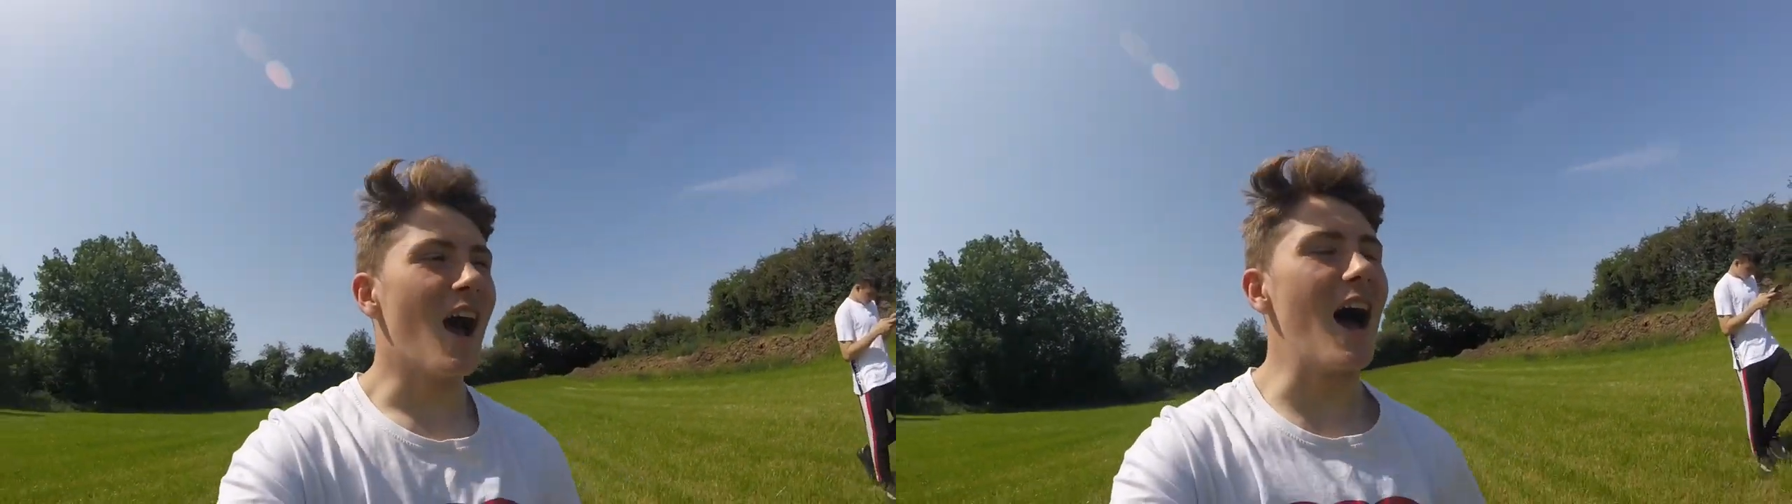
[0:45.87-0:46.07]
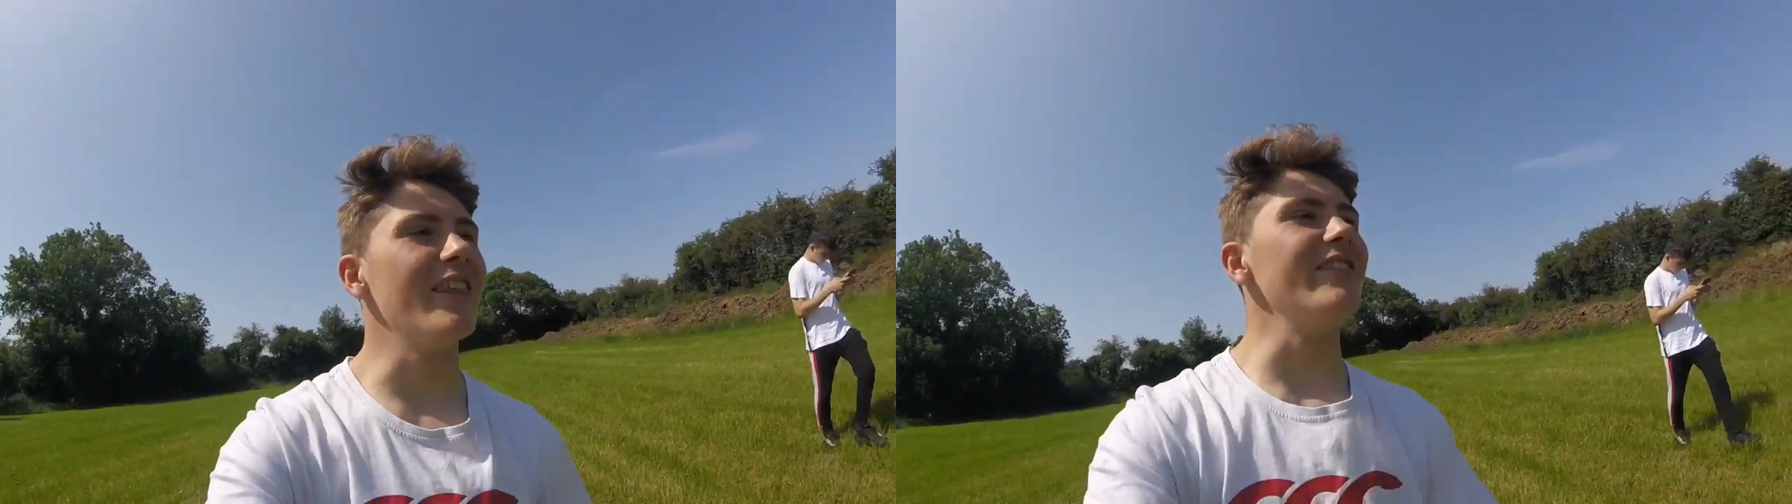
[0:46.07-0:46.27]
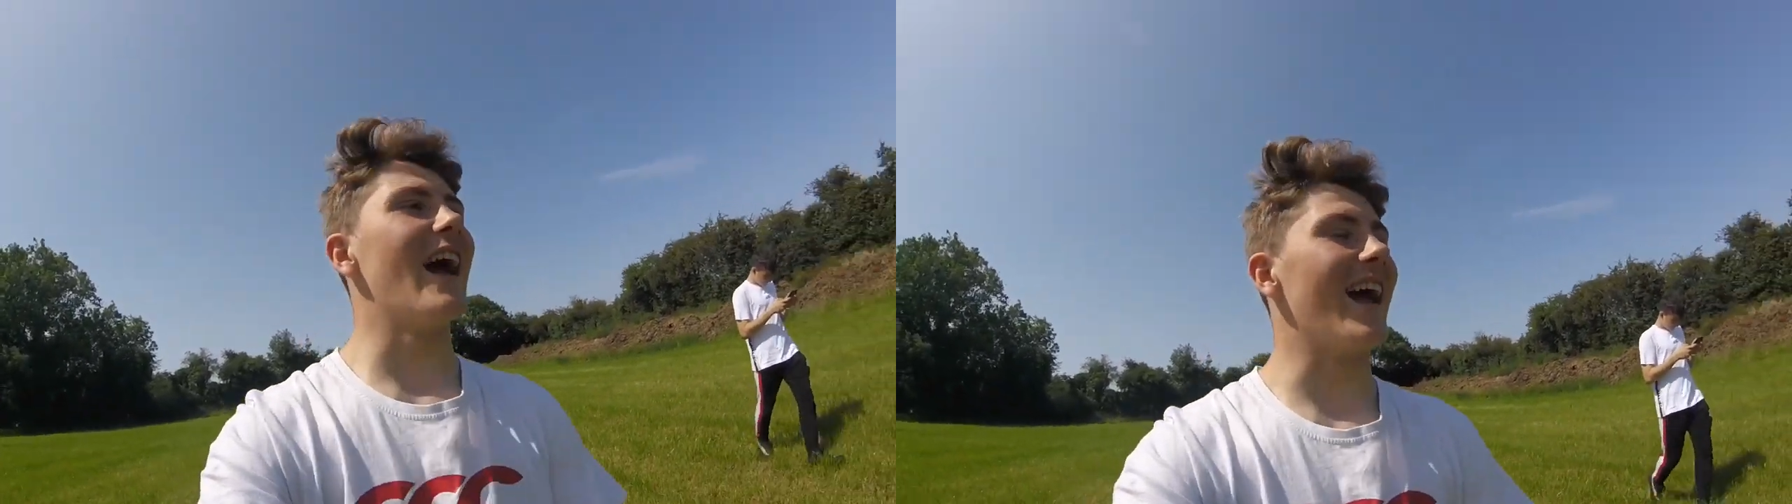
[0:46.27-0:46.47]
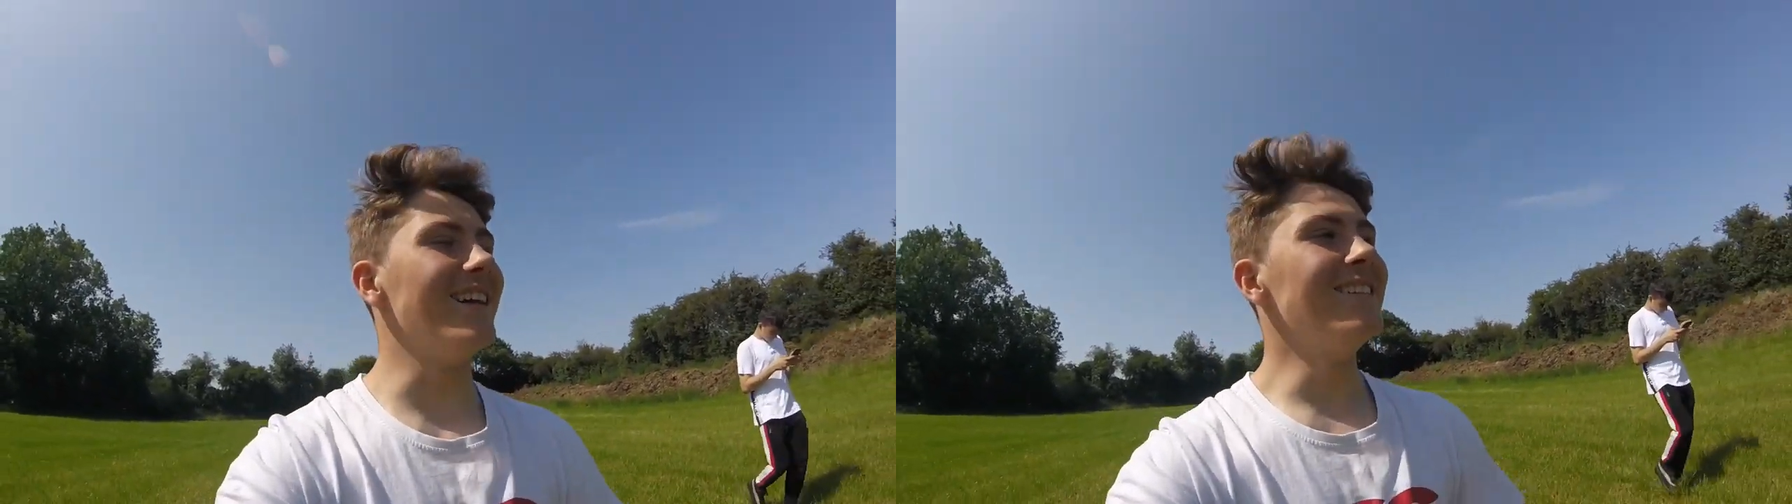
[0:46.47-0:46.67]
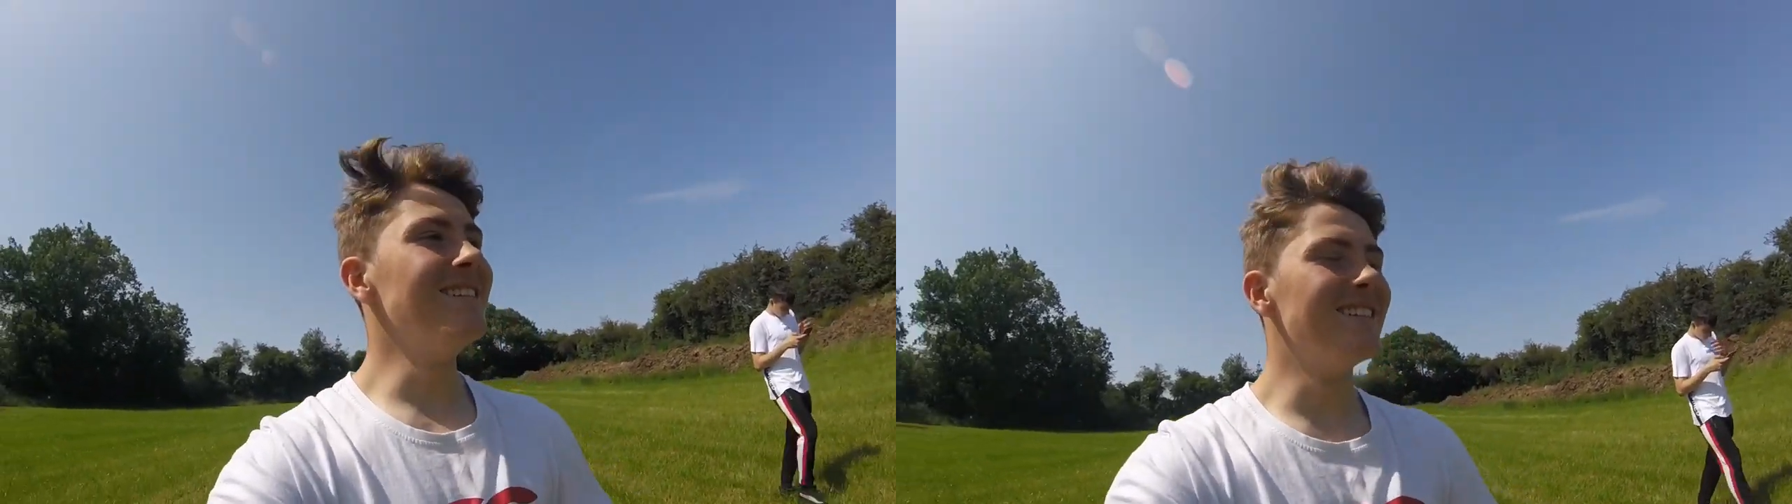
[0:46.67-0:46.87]
And
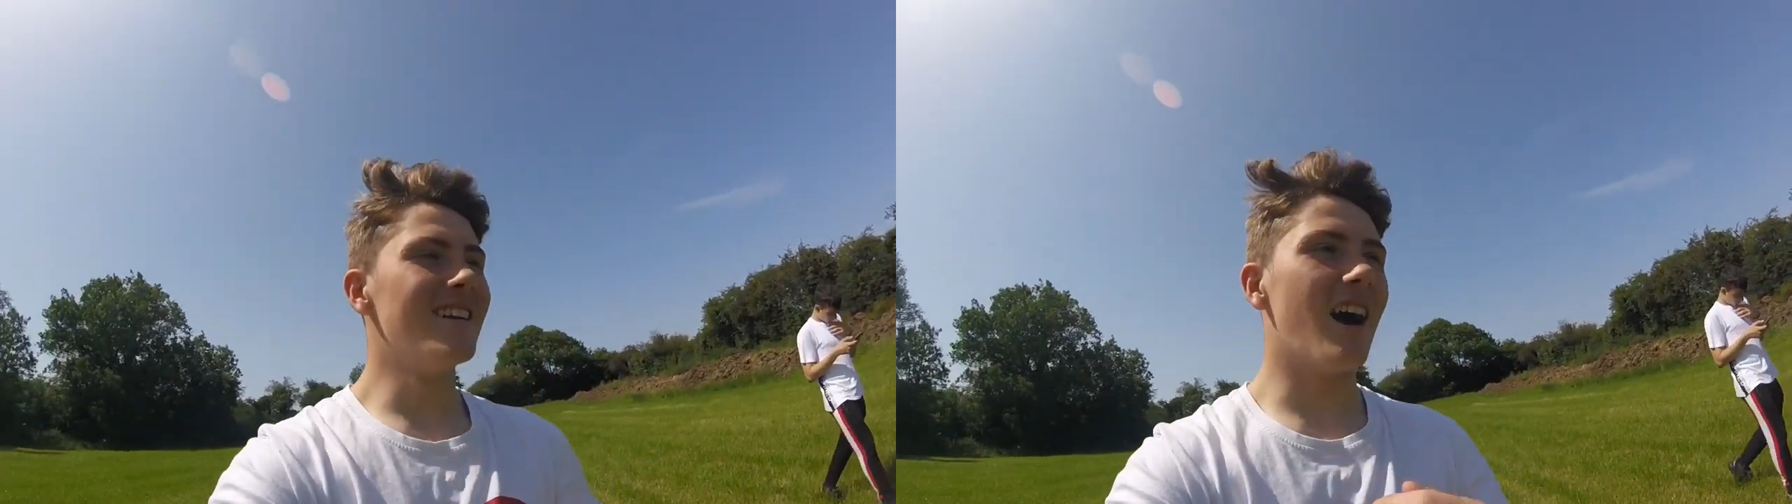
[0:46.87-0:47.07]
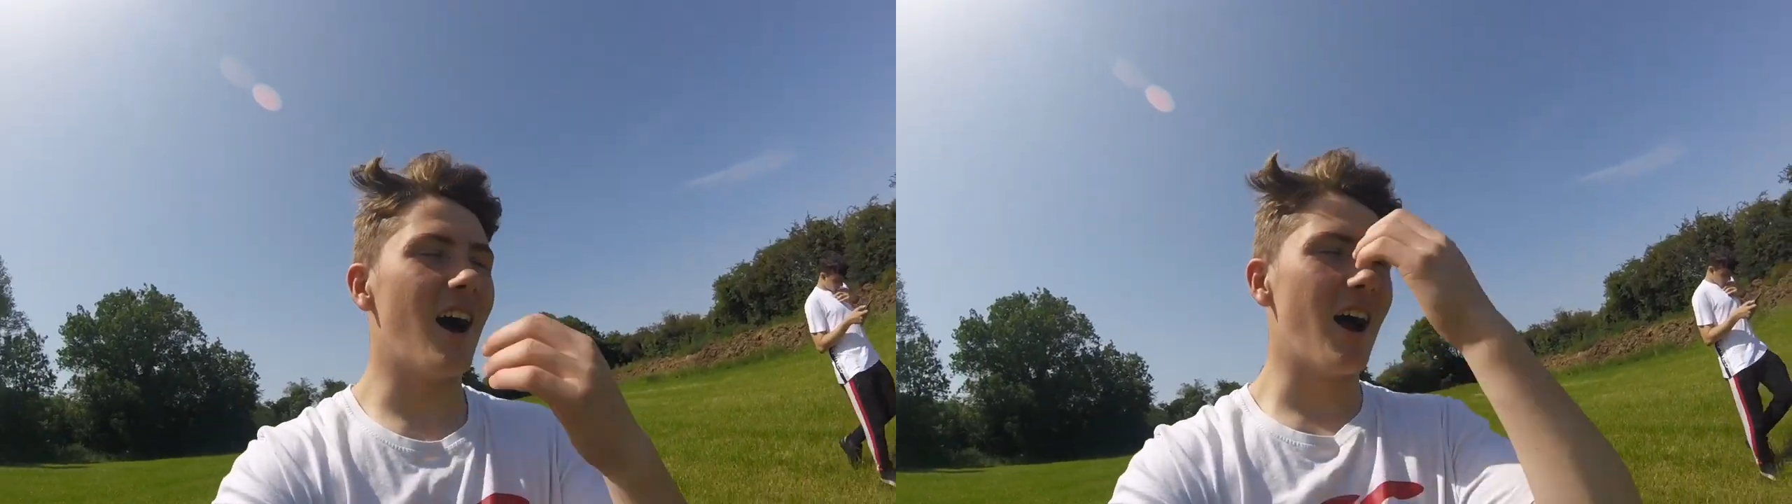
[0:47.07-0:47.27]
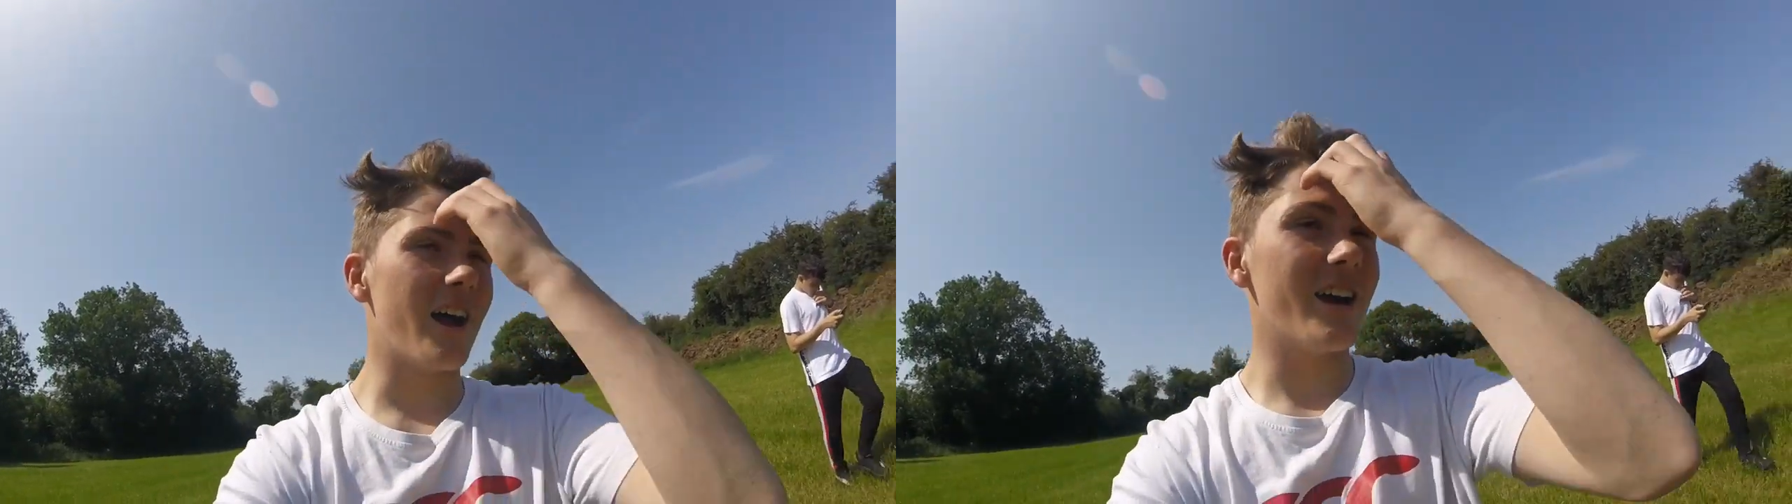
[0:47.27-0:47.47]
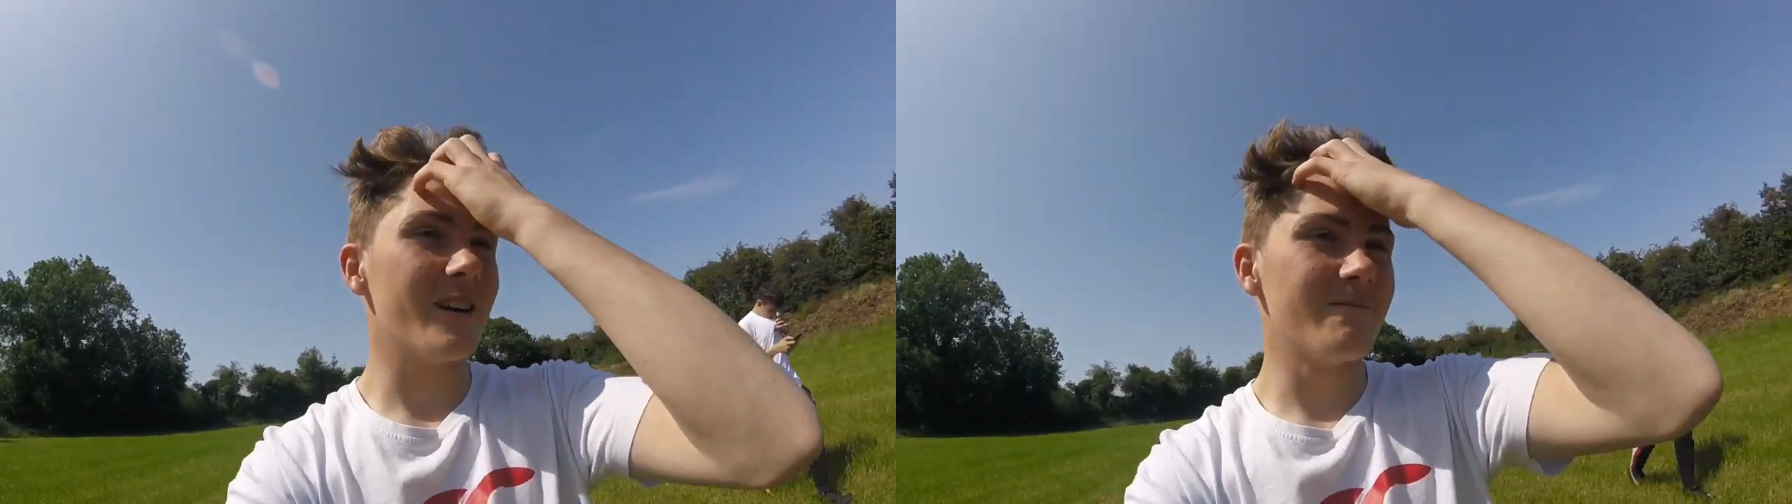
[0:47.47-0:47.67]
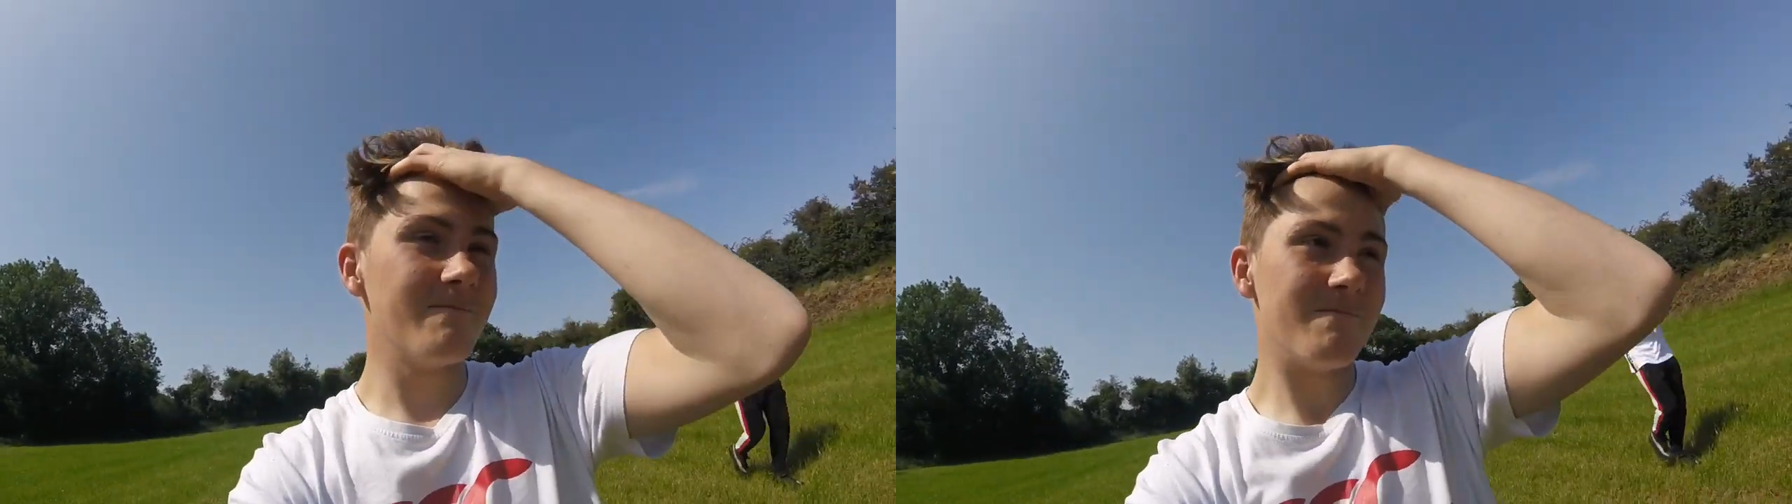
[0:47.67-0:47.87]
then, I